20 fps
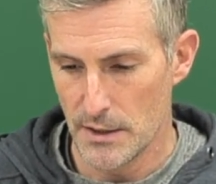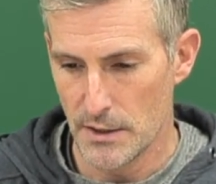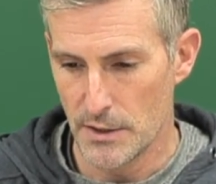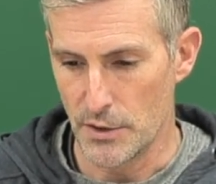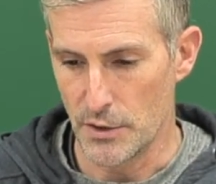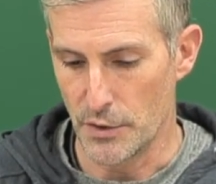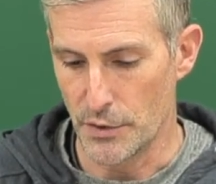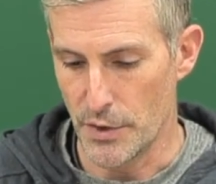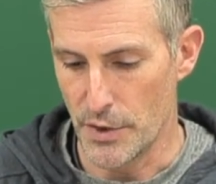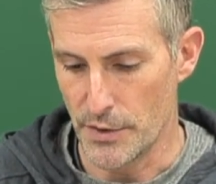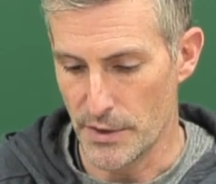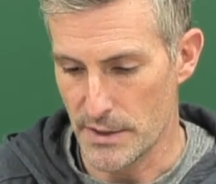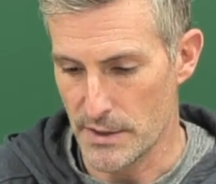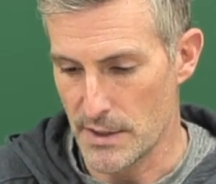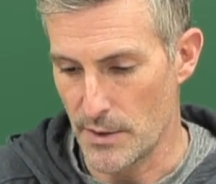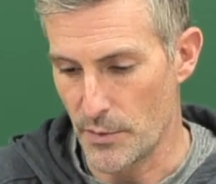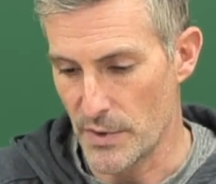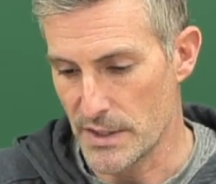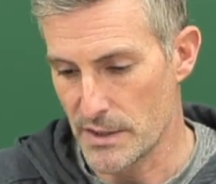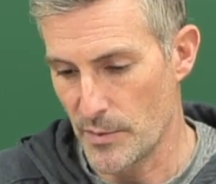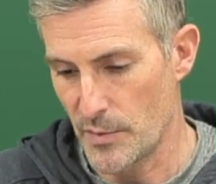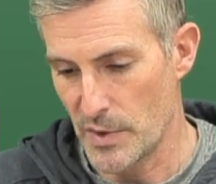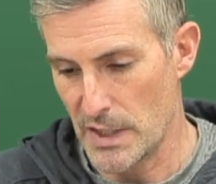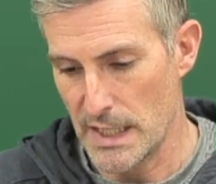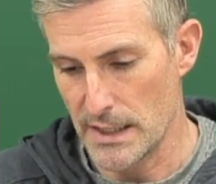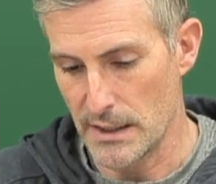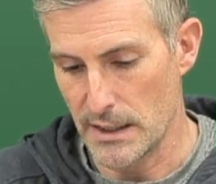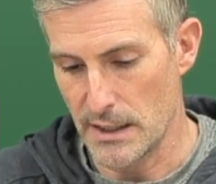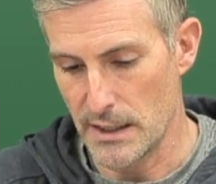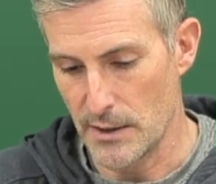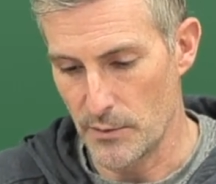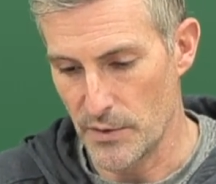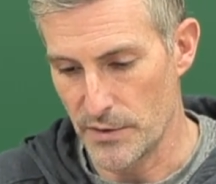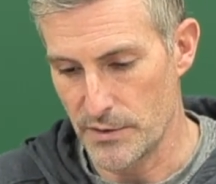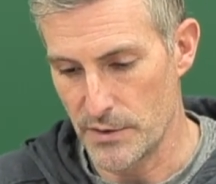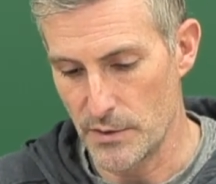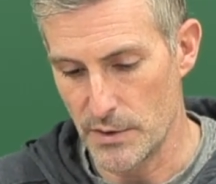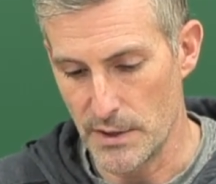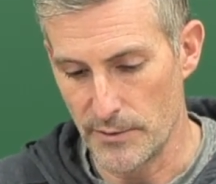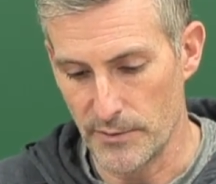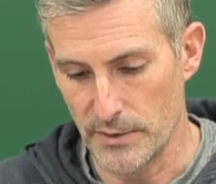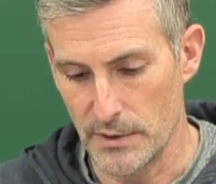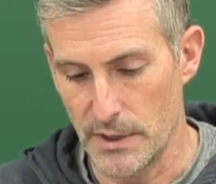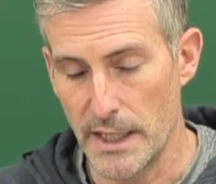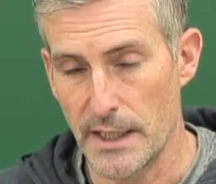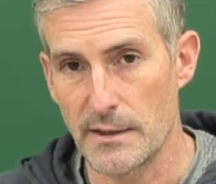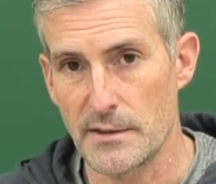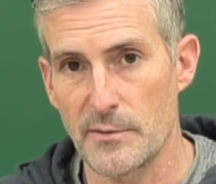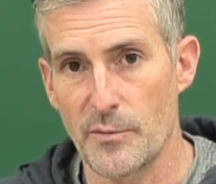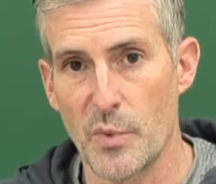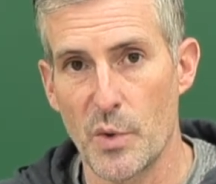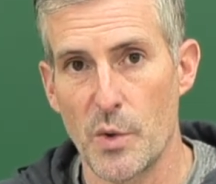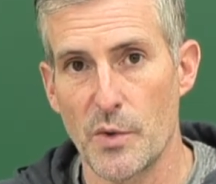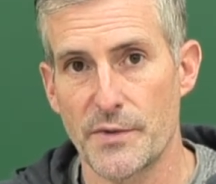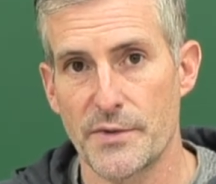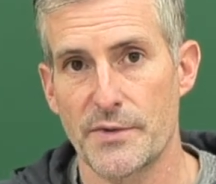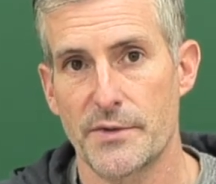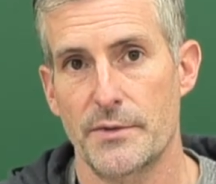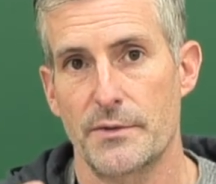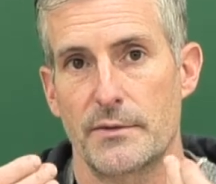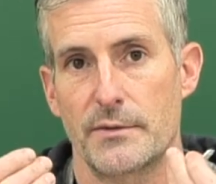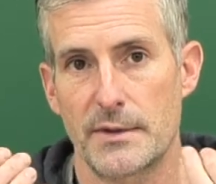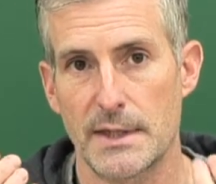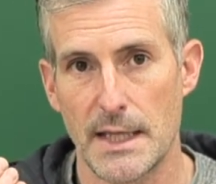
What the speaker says: You'll notice that we supply the kit with 2 different lengths of bolts.